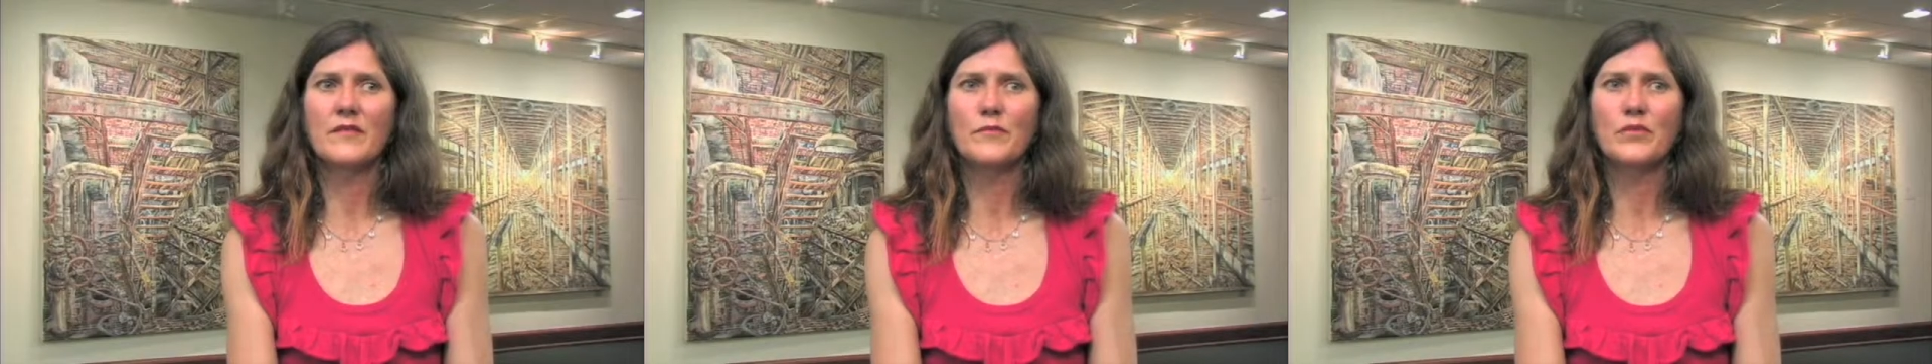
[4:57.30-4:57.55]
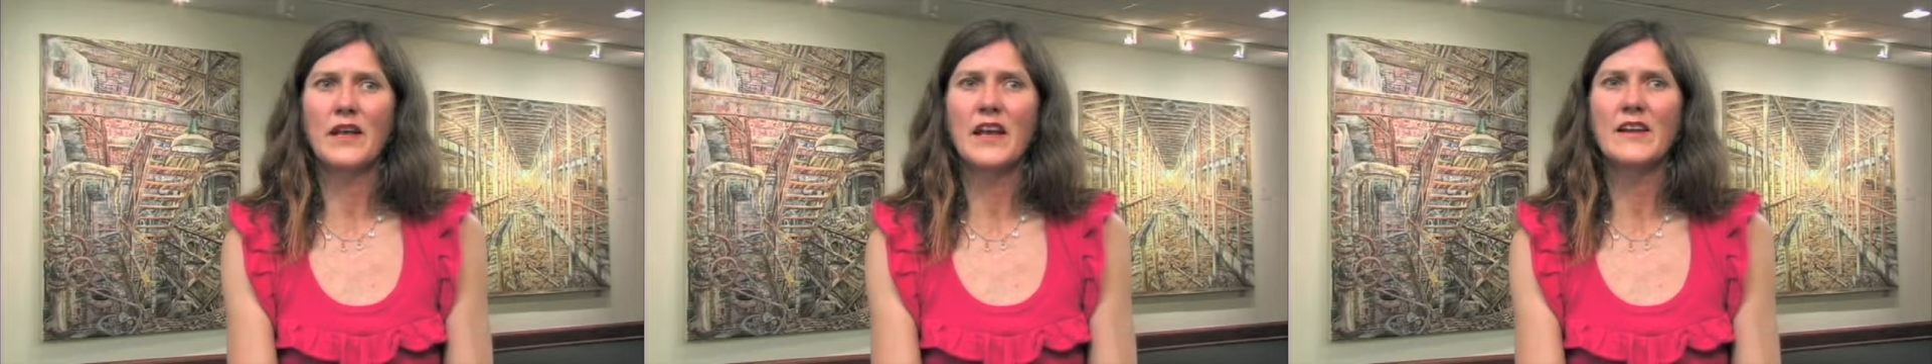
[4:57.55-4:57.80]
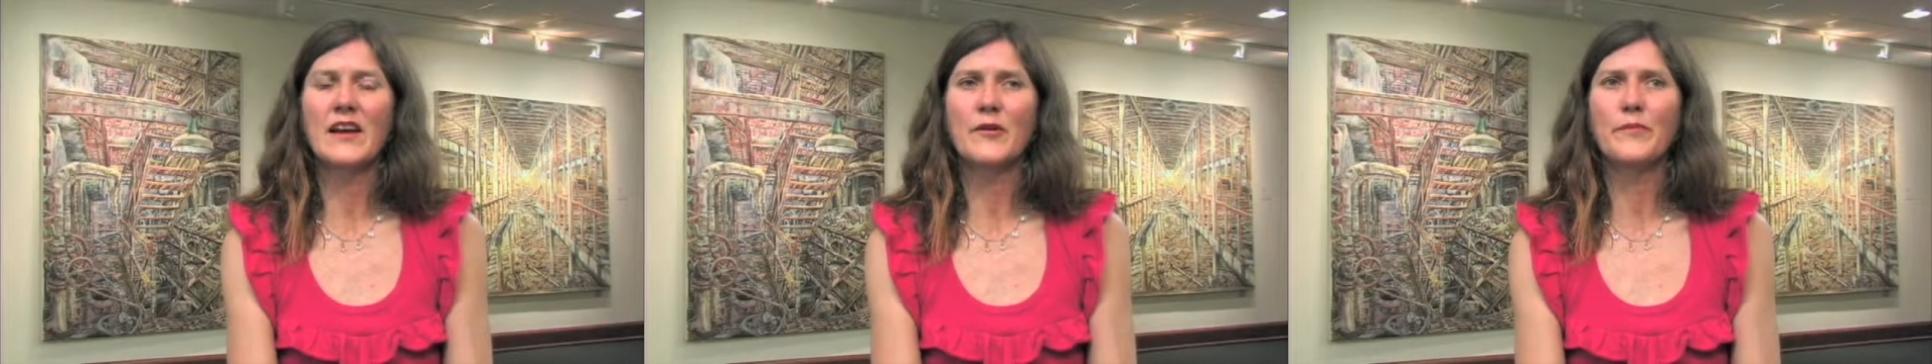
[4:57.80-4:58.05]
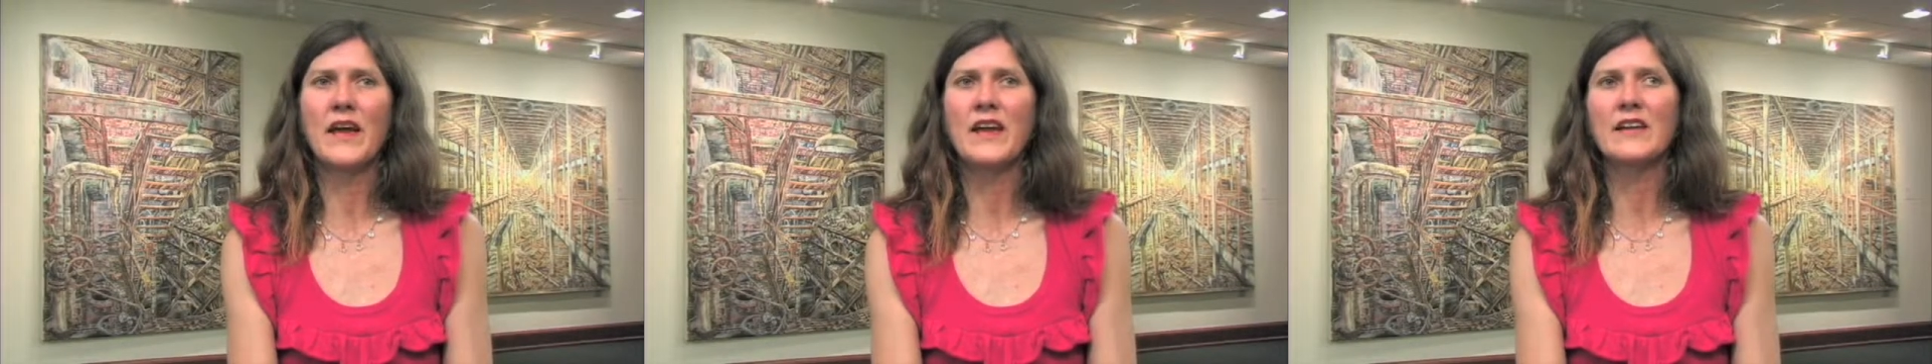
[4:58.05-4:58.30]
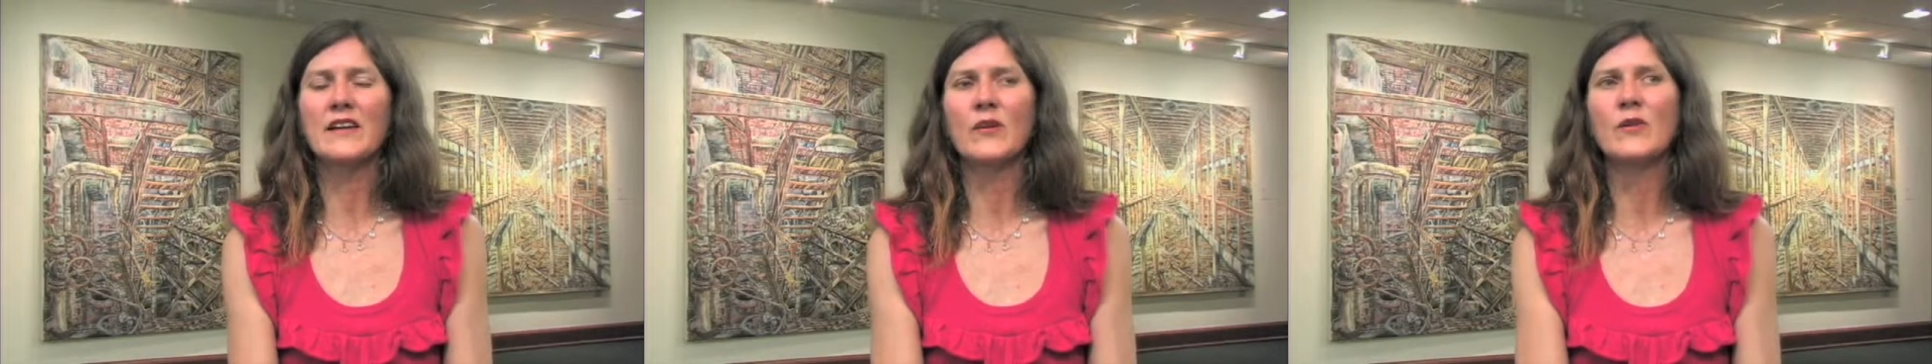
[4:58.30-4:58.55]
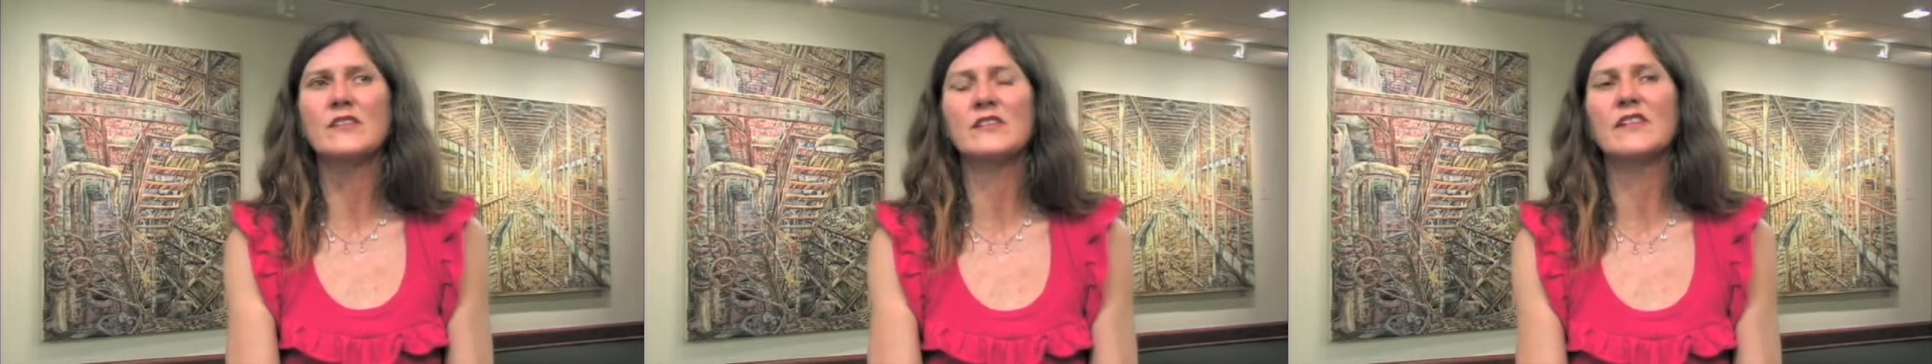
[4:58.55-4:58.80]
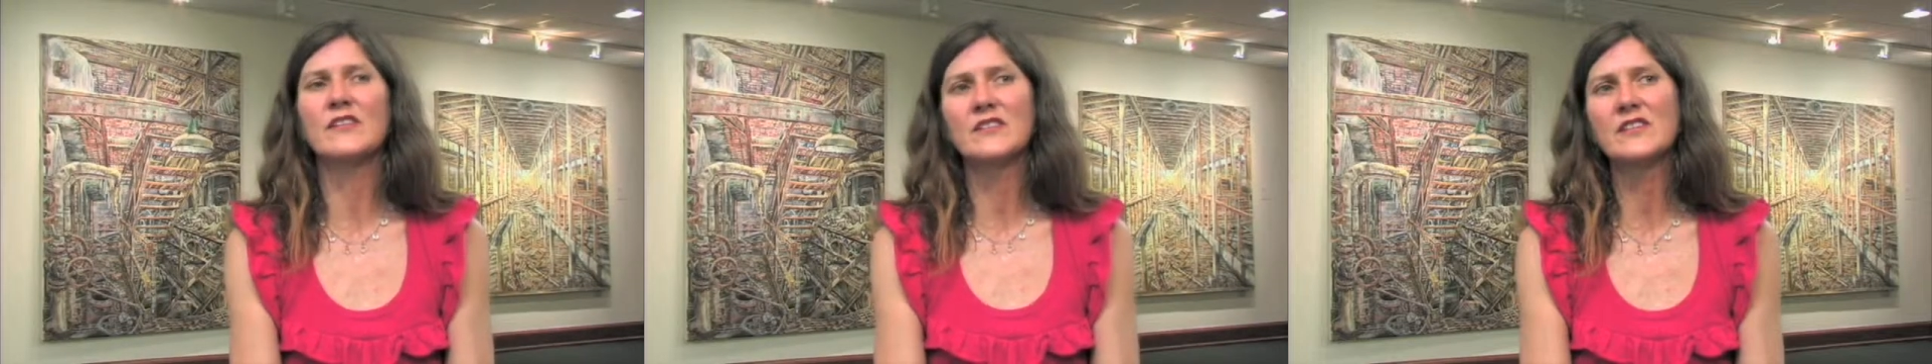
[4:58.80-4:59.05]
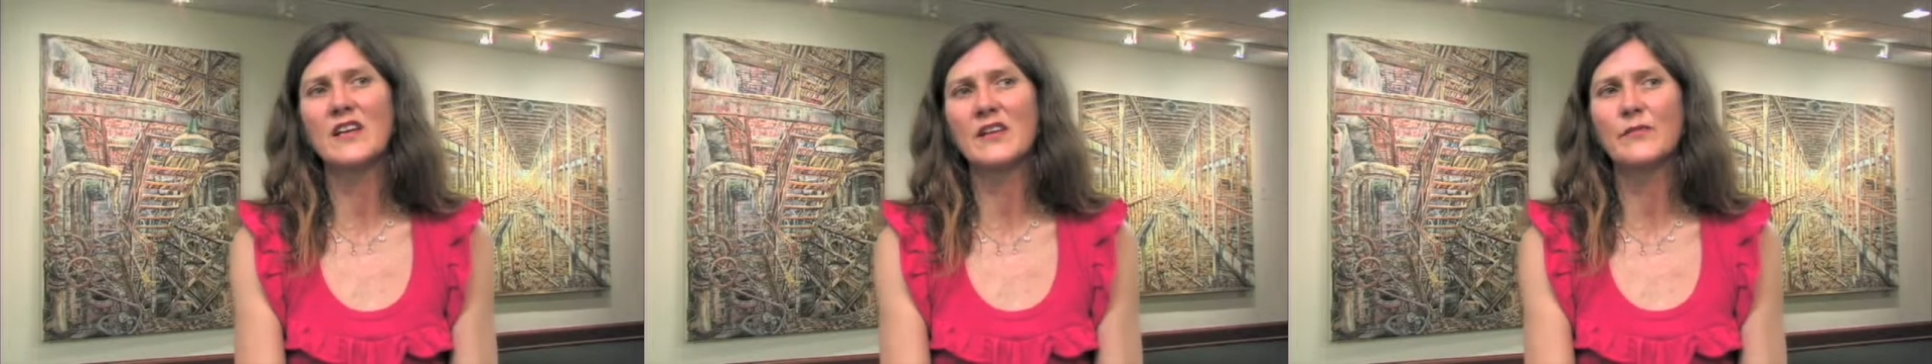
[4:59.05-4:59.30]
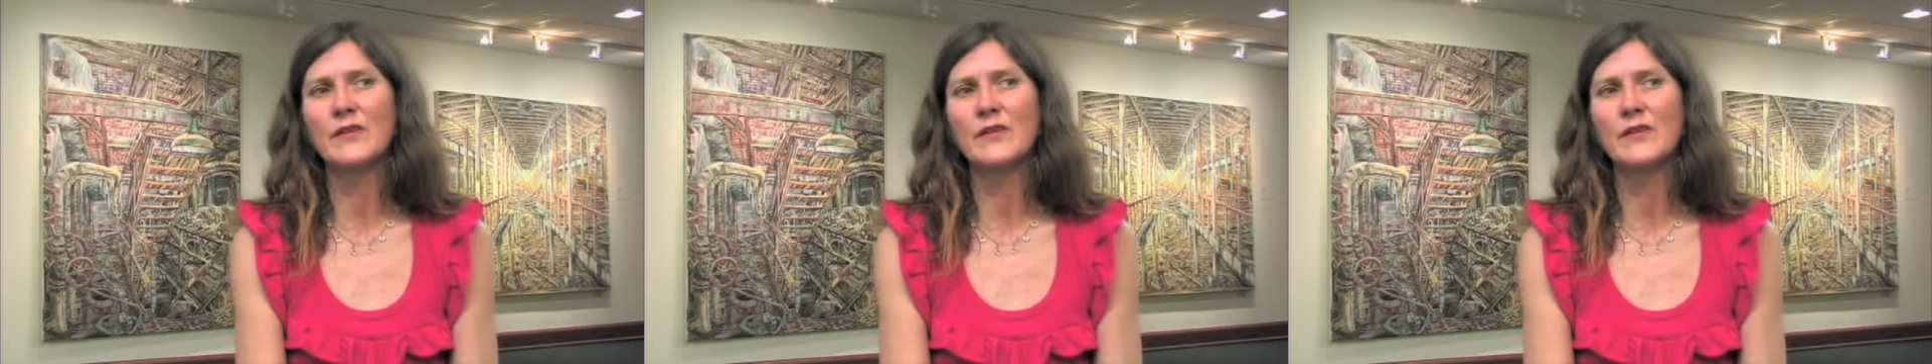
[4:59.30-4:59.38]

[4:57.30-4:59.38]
Plein air painting, it always irritated